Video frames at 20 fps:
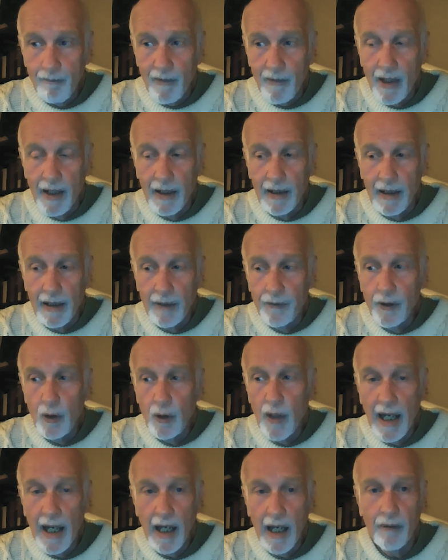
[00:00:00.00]
if
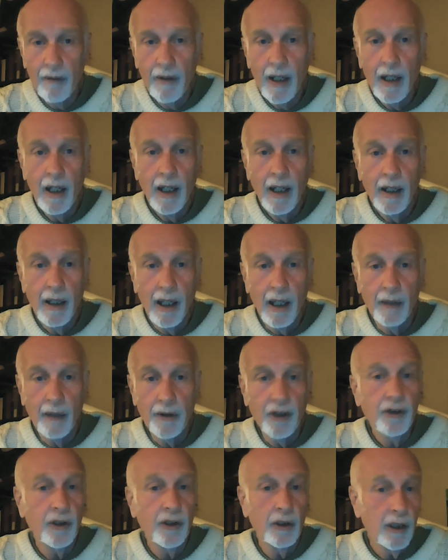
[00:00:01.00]
you have uh,
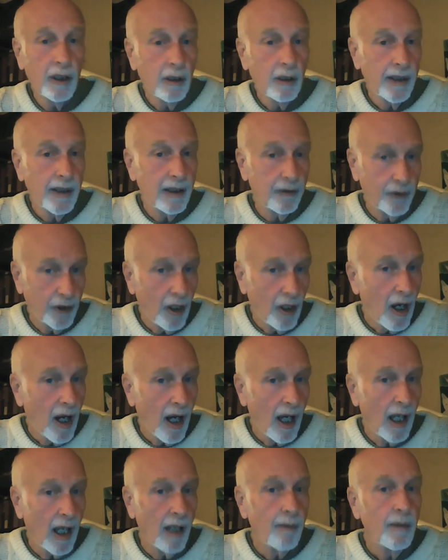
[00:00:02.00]
just a little bit of
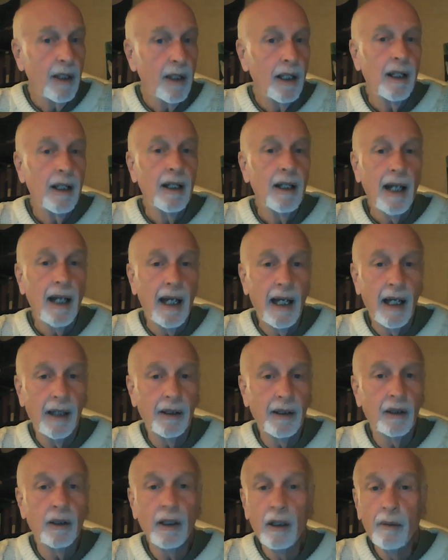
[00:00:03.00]
time
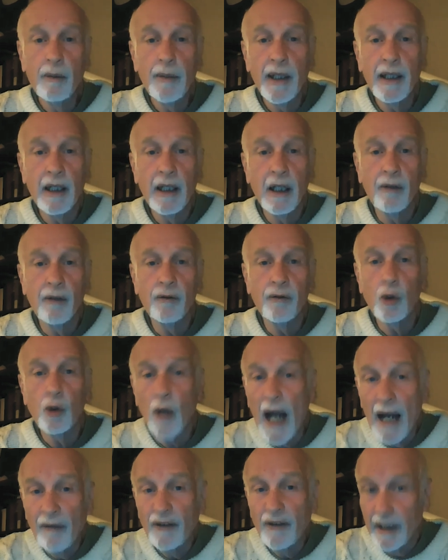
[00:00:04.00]
and a little bit of
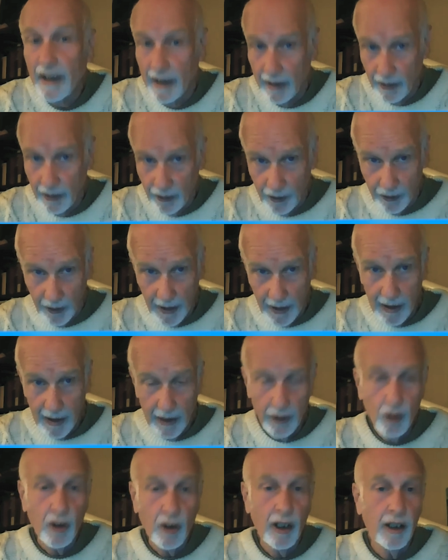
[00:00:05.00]
craftiness,
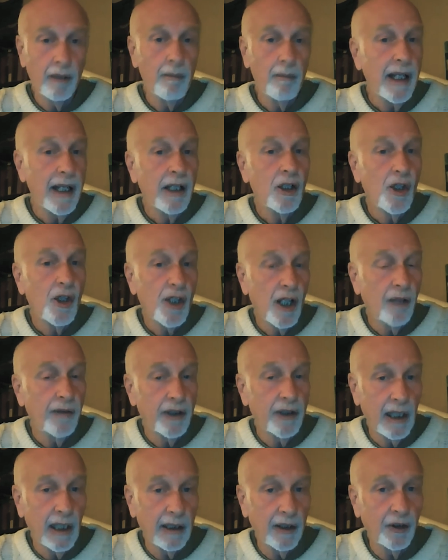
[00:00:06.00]
you can make yourself a
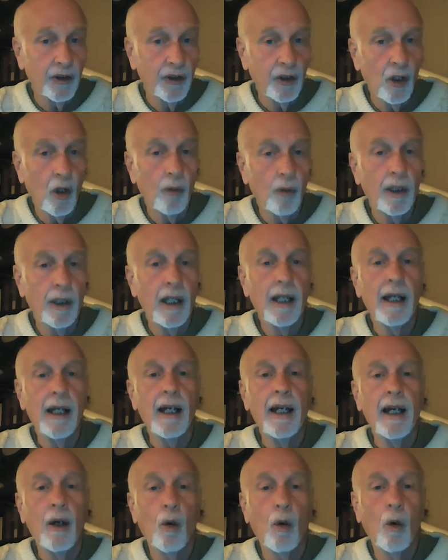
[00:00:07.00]
telescope
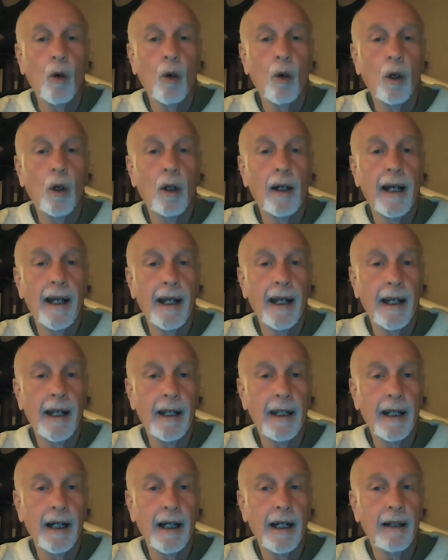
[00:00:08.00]
or
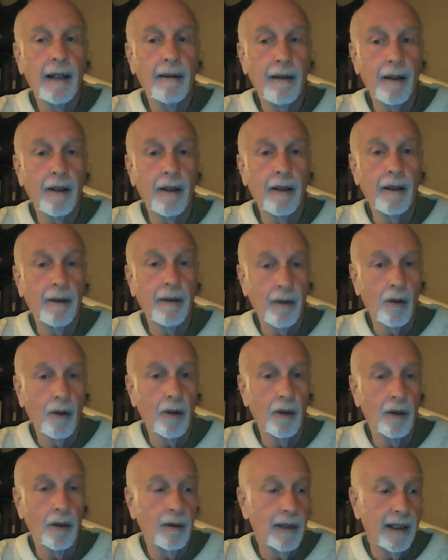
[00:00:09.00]
a uh,
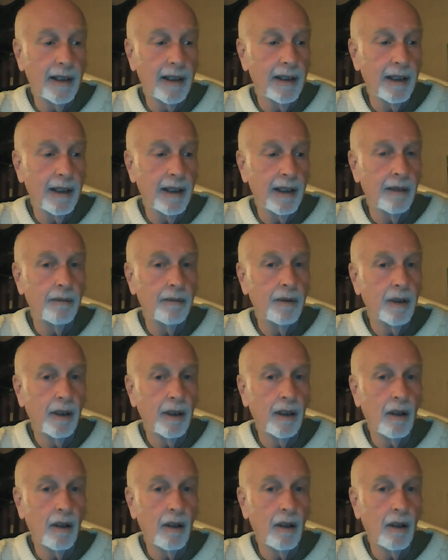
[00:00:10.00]
or a uh,